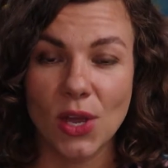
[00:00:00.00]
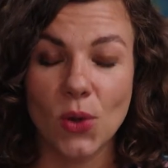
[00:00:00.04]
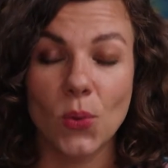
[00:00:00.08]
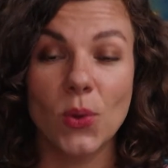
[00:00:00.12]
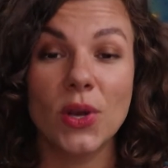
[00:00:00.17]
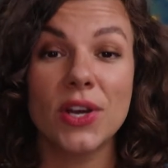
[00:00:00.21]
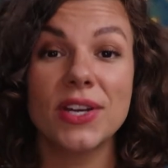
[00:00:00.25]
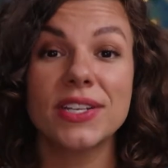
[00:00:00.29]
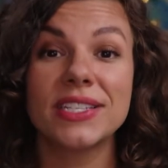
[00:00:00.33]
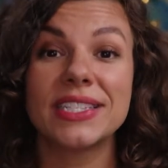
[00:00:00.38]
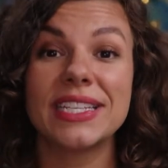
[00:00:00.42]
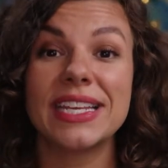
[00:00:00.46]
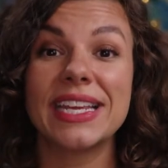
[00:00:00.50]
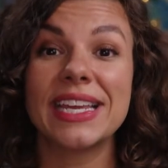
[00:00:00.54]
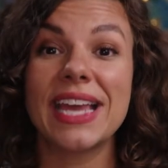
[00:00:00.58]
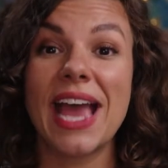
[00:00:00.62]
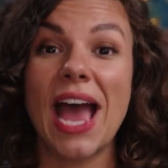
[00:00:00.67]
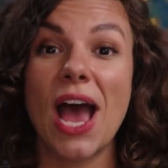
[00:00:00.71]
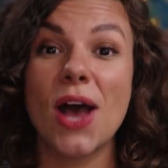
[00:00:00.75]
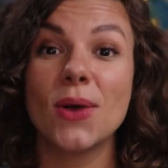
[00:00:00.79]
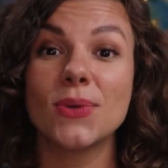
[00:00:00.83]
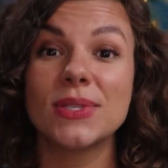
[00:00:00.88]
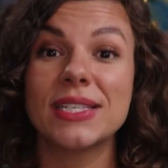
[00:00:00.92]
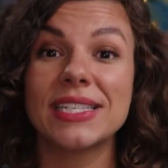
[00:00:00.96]
We are seeing
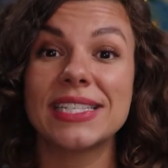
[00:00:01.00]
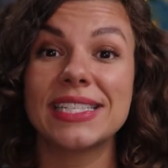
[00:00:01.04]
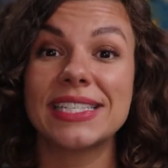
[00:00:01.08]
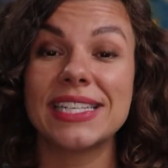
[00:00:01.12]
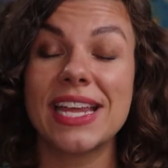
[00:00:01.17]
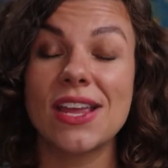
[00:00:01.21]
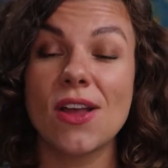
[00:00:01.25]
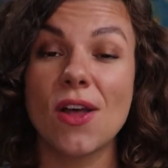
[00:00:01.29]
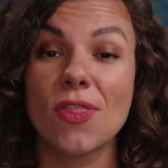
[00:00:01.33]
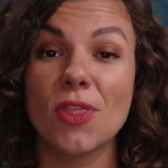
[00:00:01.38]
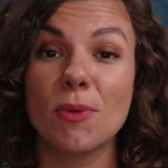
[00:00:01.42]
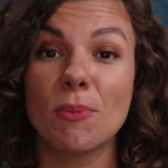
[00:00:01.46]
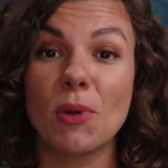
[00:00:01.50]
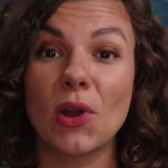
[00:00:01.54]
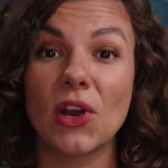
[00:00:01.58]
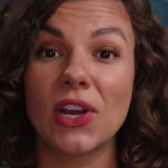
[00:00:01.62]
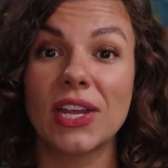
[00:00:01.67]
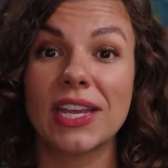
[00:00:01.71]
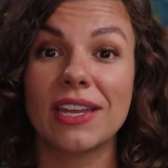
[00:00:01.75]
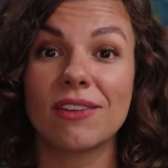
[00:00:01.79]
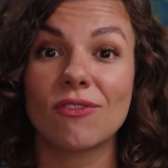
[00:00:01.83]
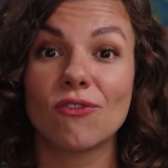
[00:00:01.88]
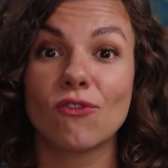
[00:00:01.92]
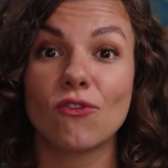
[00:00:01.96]
houses stay on the
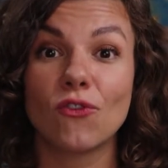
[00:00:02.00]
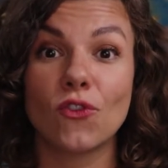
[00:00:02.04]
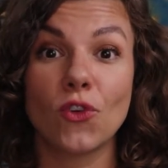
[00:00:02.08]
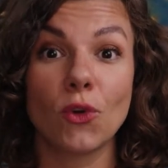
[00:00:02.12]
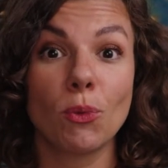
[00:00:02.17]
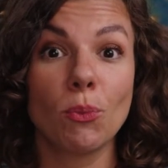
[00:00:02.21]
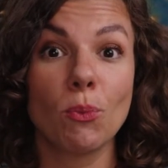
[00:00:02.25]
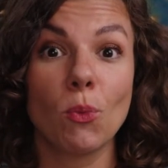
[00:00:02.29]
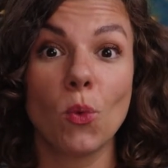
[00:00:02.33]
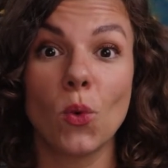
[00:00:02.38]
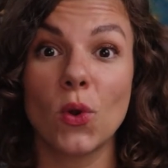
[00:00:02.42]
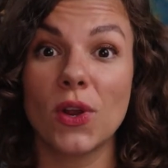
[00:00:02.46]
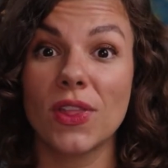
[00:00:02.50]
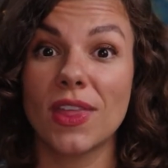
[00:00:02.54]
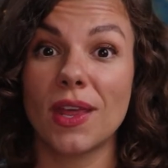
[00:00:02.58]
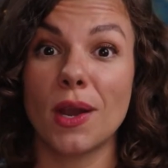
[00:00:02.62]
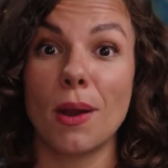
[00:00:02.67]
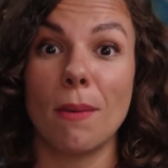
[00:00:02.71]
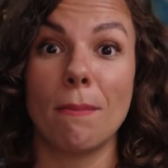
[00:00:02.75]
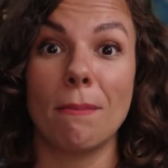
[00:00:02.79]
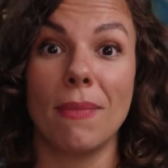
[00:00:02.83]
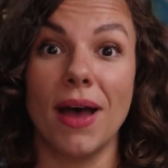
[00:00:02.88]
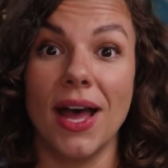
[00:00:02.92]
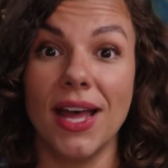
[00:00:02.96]
market for more than
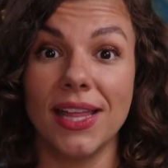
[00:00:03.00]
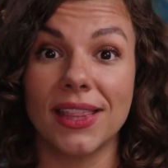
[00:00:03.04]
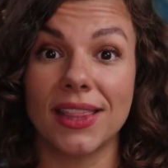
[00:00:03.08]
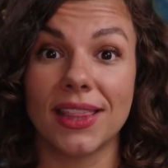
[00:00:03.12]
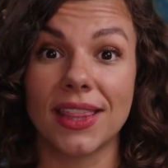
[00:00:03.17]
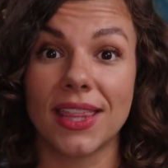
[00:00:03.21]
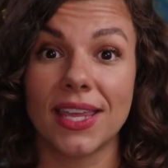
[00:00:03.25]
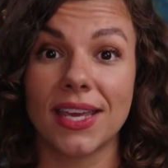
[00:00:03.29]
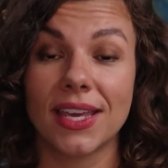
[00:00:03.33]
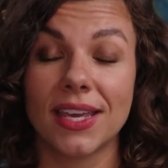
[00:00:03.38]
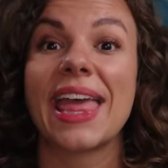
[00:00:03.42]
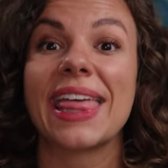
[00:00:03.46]
a month.